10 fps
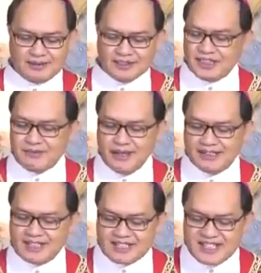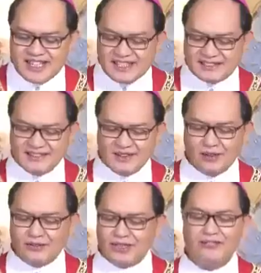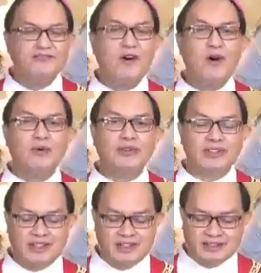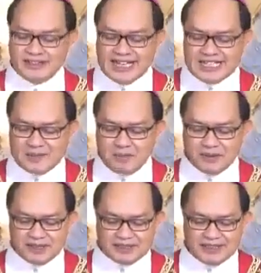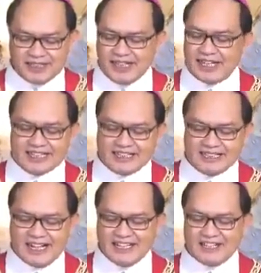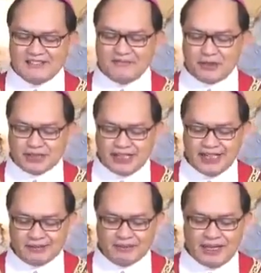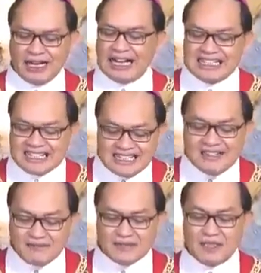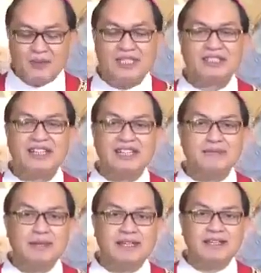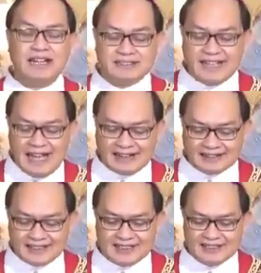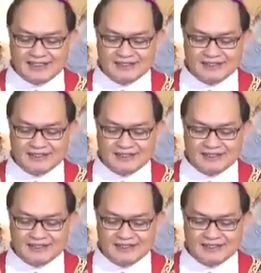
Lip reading: She made a scene over the phone, desperately crying for help as if she was really being attacked.